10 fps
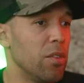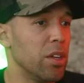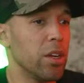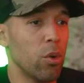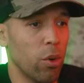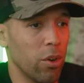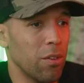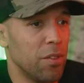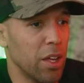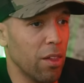And in order to
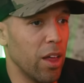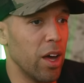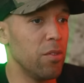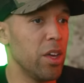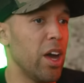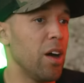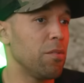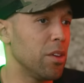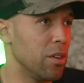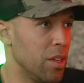feel alive, you
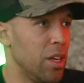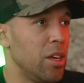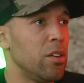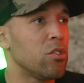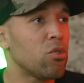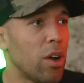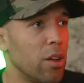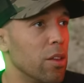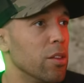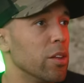have to
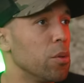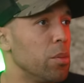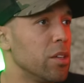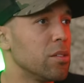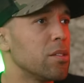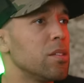struggle a little bit.